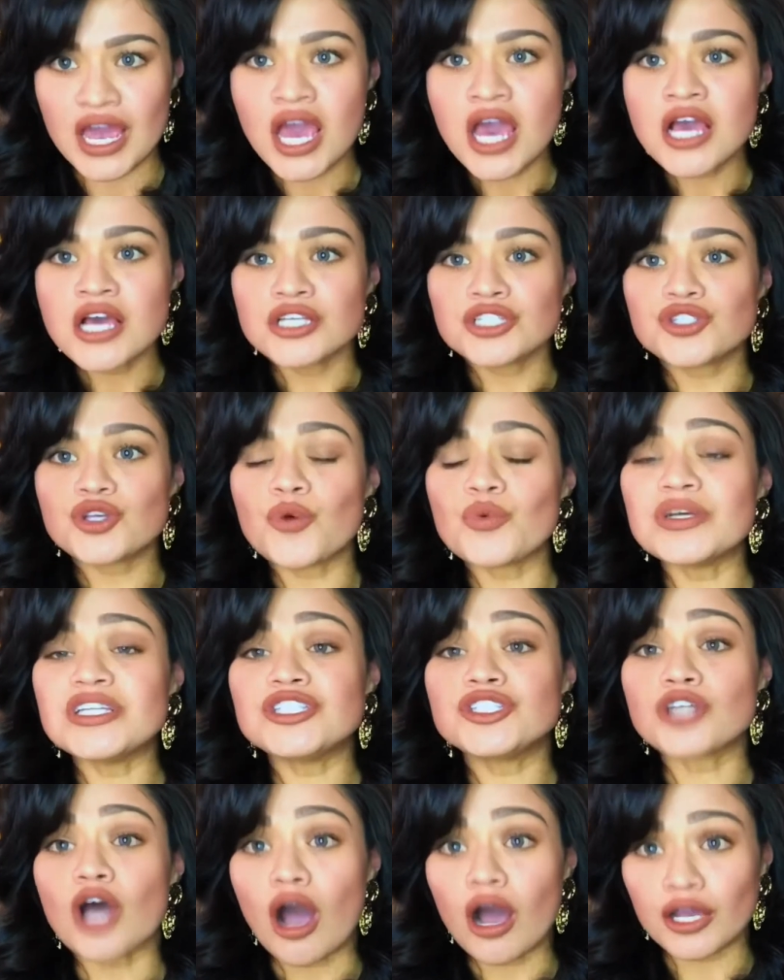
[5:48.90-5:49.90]
So we
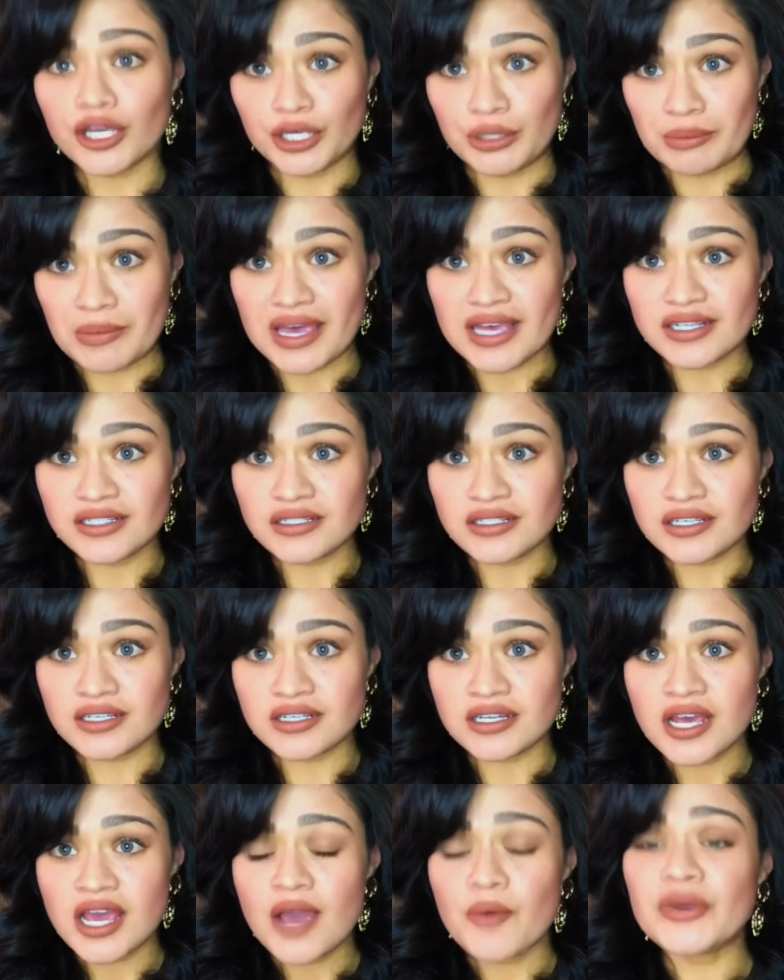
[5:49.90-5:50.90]
document,
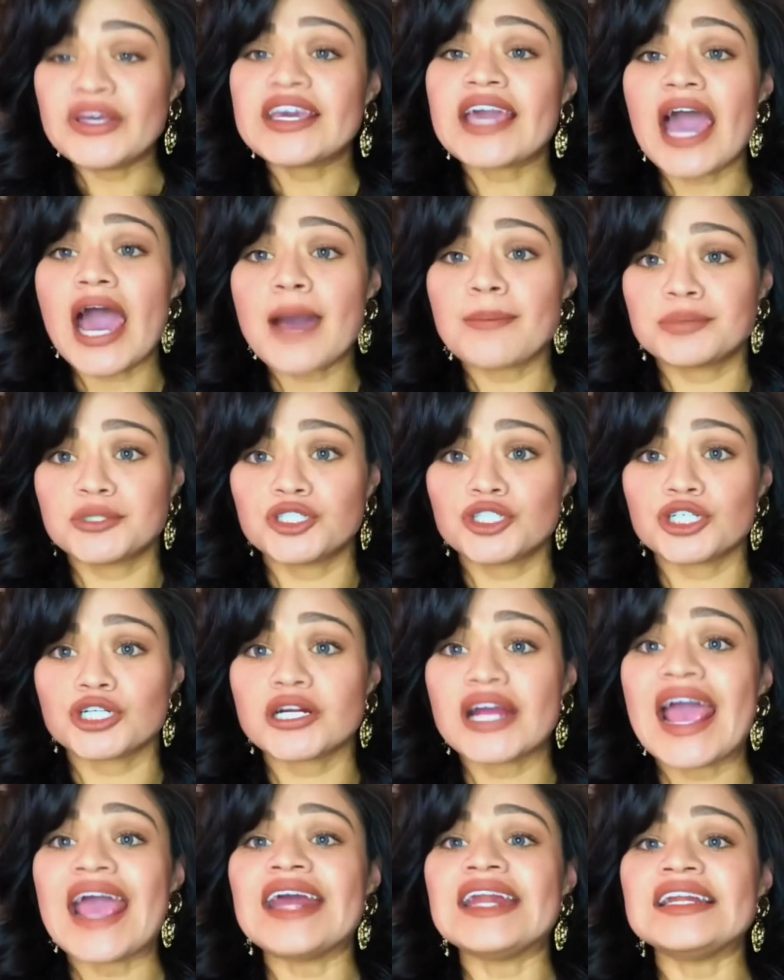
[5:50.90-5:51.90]
we capture
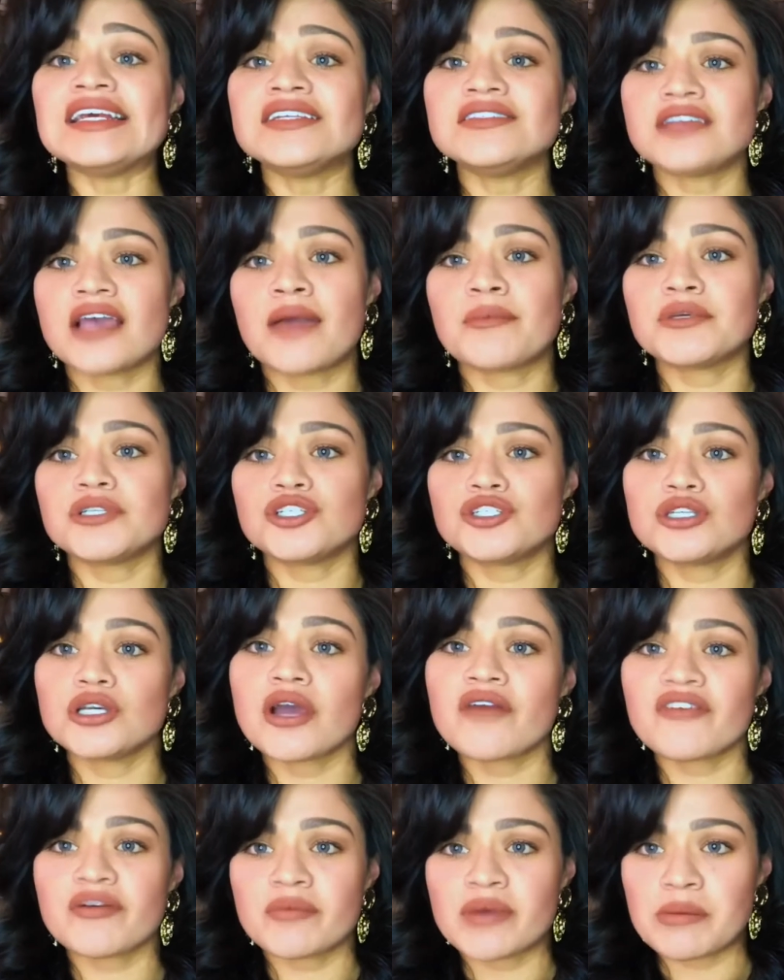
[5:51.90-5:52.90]
any damage to
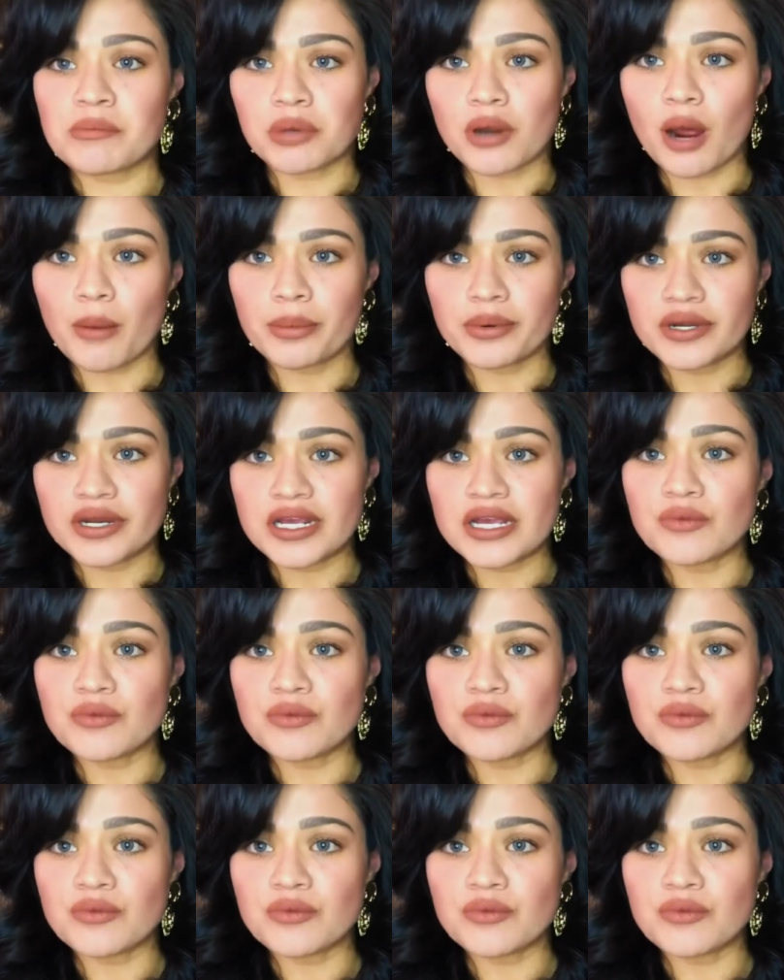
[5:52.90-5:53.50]
government property,